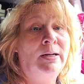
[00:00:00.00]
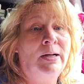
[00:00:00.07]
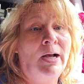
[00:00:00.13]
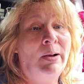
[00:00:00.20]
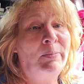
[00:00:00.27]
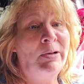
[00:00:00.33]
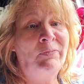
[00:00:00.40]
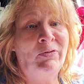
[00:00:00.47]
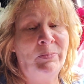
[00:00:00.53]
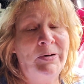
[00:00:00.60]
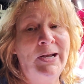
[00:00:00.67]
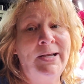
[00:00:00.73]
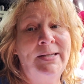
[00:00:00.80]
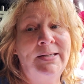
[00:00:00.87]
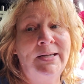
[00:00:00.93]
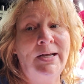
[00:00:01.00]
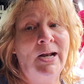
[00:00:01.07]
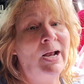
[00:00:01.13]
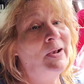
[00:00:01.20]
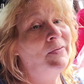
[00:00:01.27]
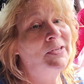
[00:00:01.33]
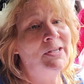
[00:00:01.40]
I mean, from testing, and
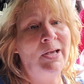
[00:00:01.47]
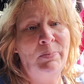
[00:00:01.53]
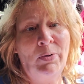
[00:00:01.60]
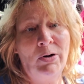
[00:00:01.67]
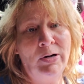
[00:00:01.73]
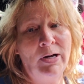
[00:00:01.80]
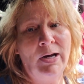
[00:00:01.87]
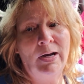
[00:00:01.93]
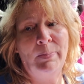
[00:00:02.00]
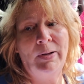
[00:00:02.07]
I haven't slept on it yet,